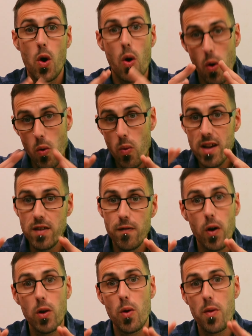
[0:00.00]
always
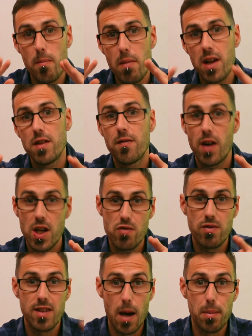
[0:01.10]
follow the
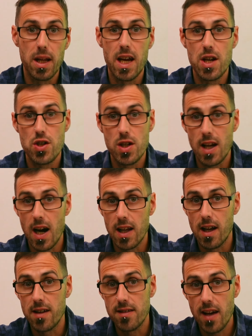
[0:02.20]
manufacturer's application
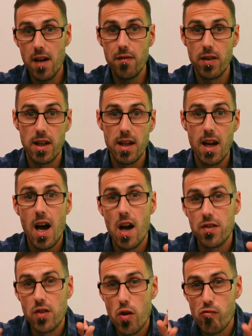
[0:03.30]
guidelines carefully, as
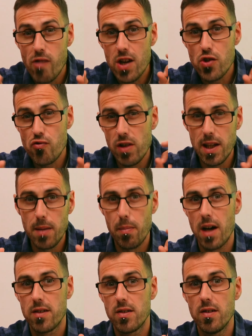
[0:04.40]
correct drilling
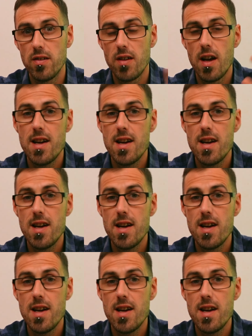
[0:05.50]
patterns,